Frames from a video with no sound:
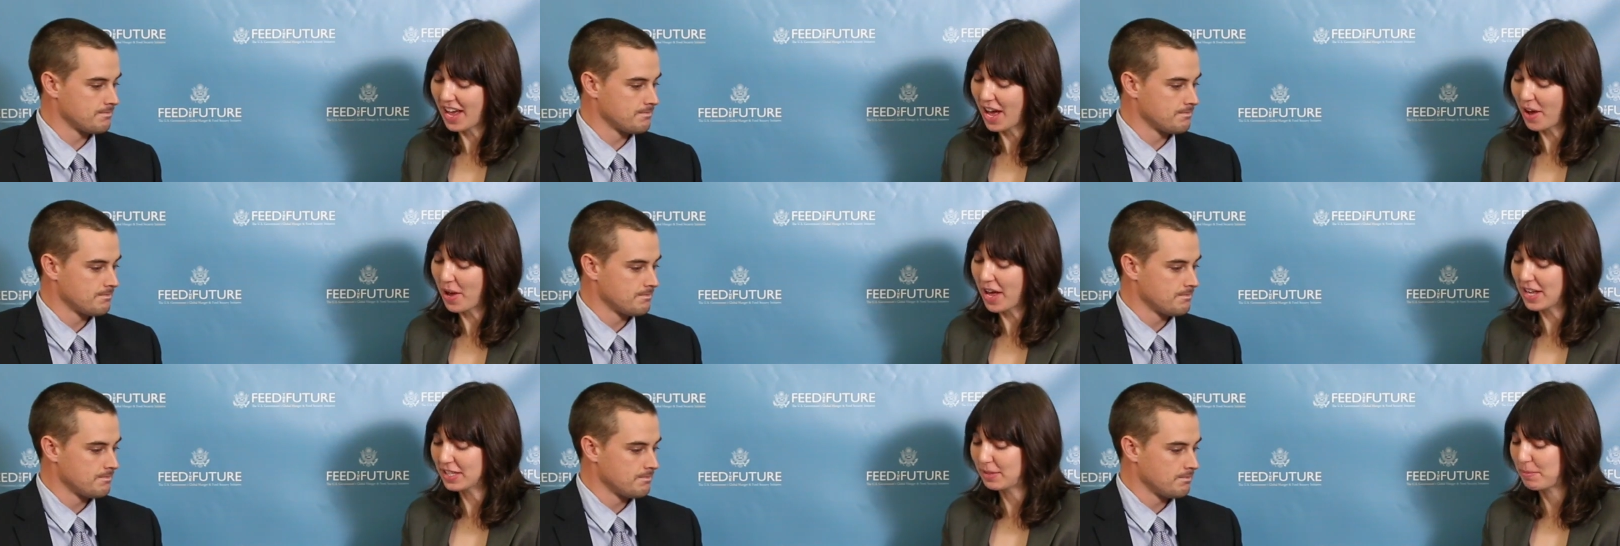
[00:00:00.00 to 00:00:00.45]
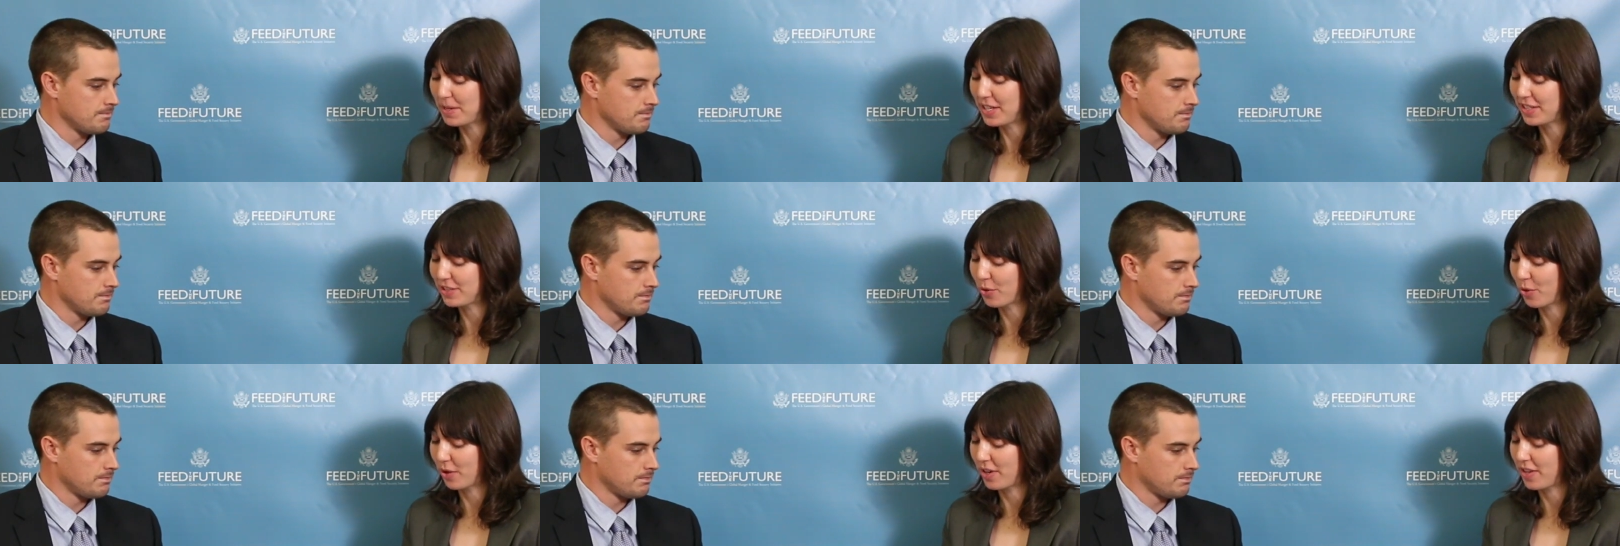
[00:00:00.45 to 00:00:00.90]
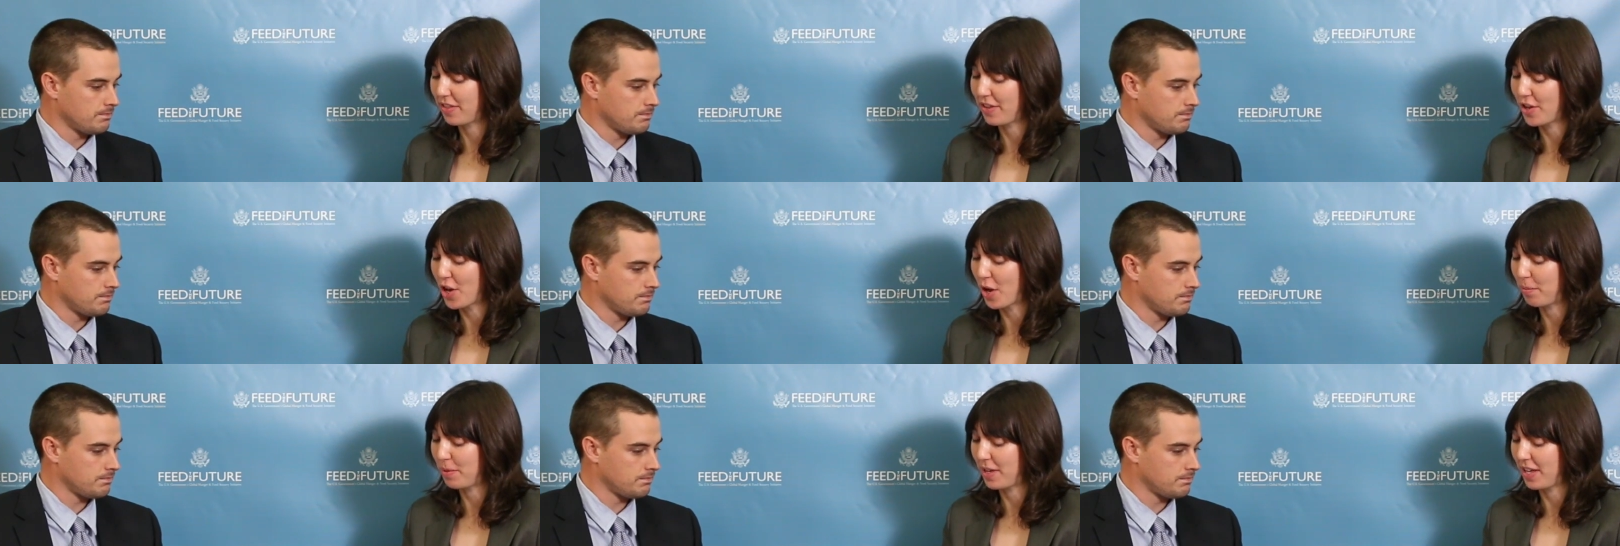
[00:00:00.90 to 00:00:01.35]
Speaker 1: how has Peace Corps
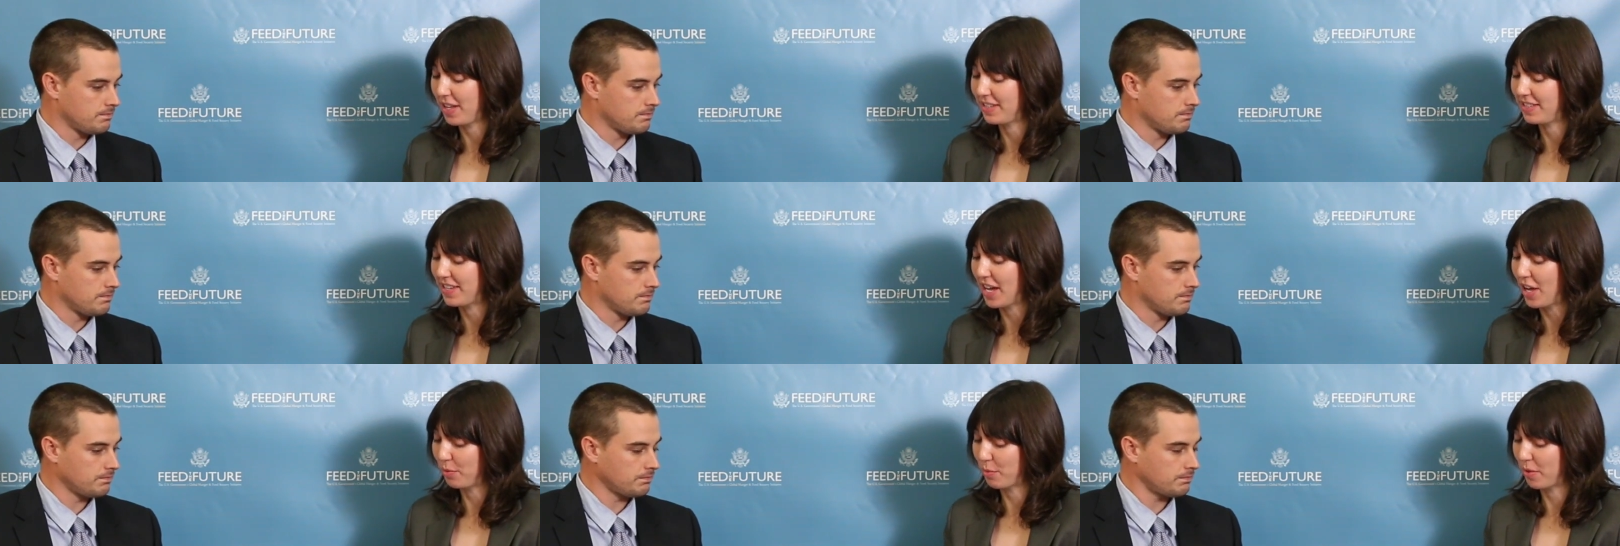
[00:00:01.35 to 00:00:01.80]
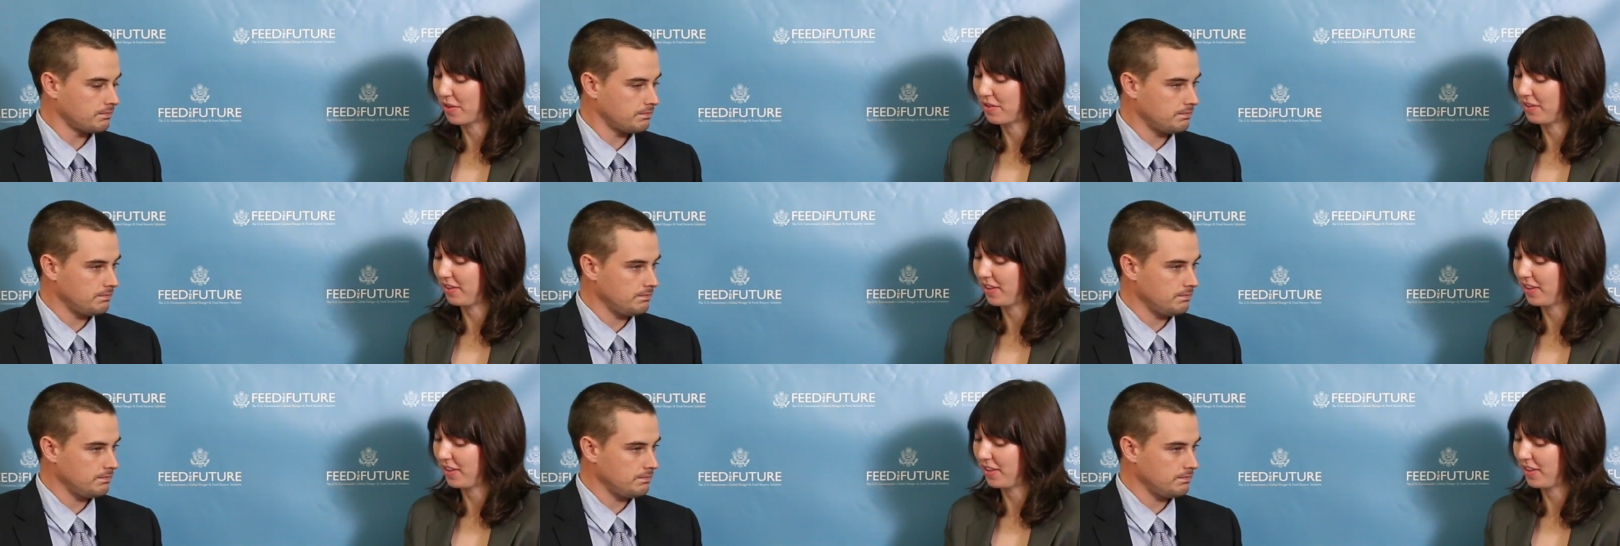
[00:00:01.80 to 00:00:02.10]
Ethiopia dealt with